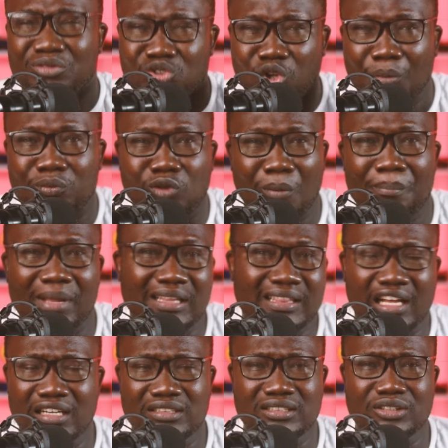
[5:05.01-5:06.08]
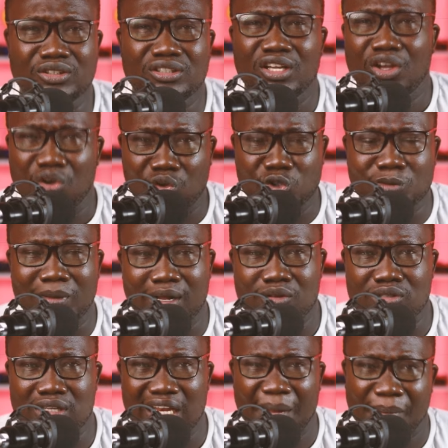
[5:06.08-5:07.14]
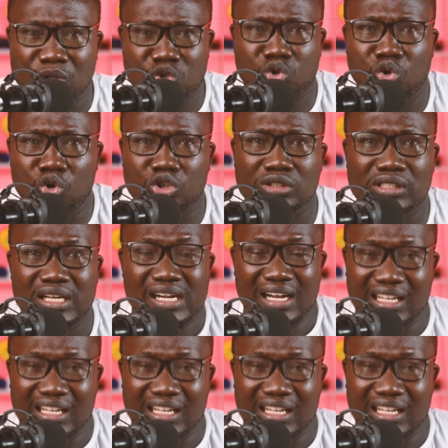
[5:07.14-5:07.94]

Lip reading: Top mentality, goes back to his club and scores.